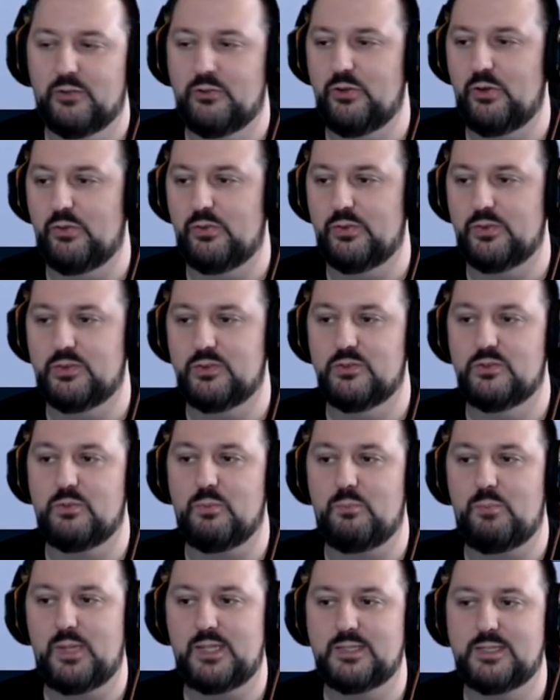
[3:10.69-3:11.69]
So this is
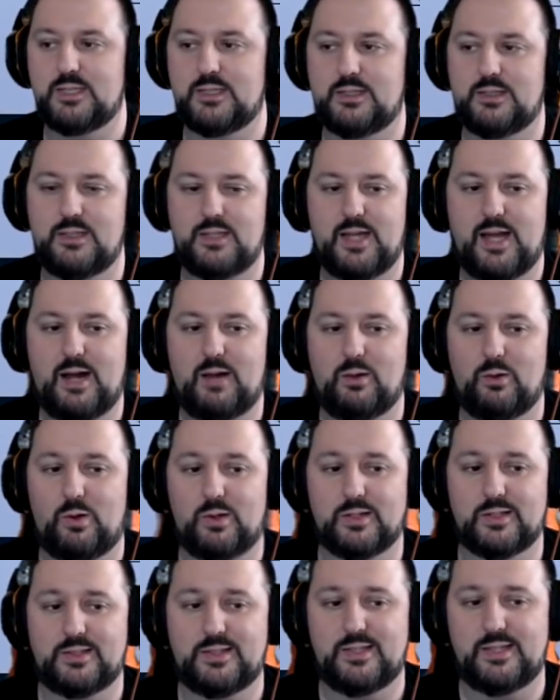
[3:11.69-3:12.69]
basically how
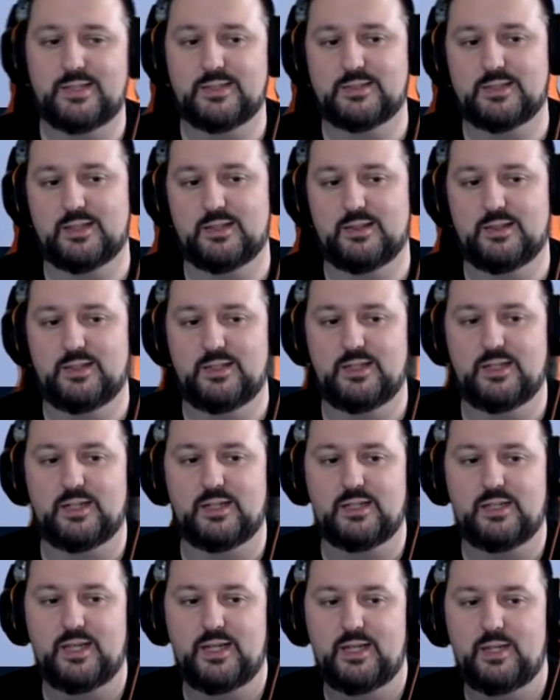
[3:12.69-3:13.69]
long it takes the
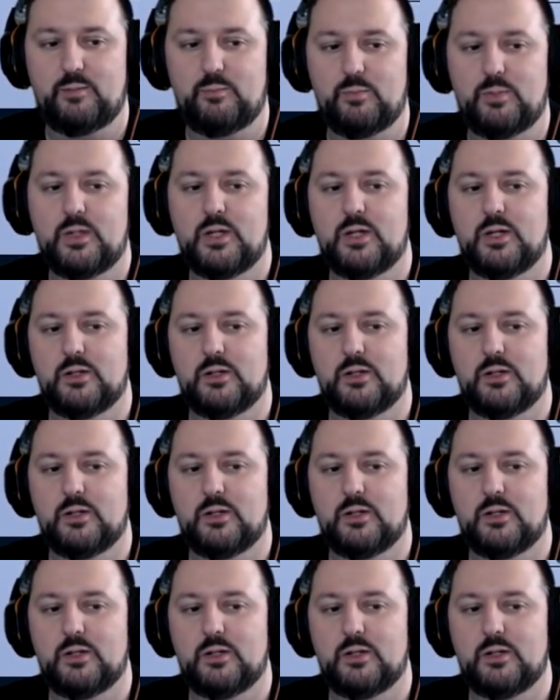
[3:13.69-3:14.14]
game